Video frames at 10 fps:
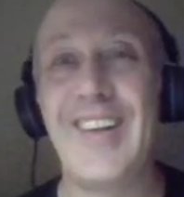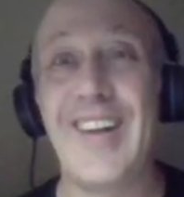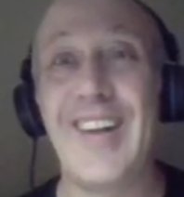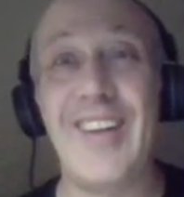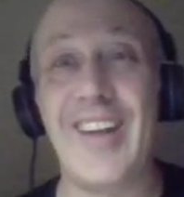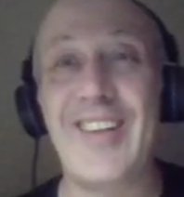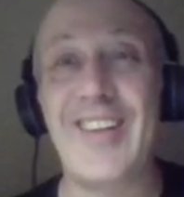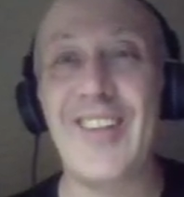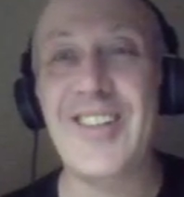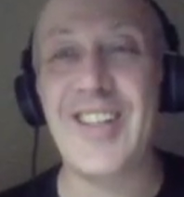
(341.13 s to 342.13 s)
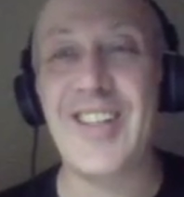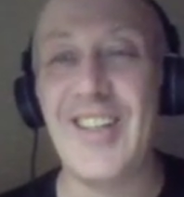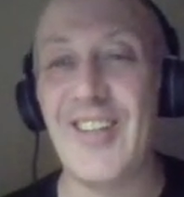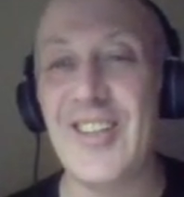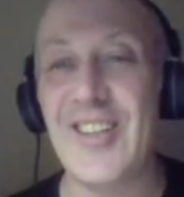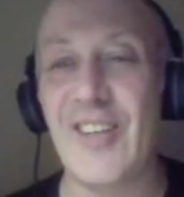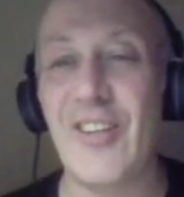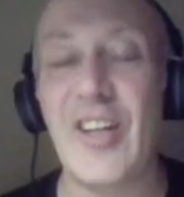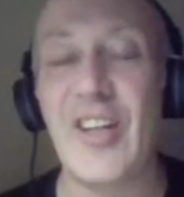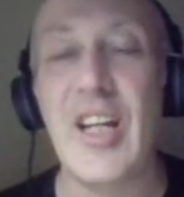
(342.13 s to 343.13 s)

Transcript: I'm like questioning myself already.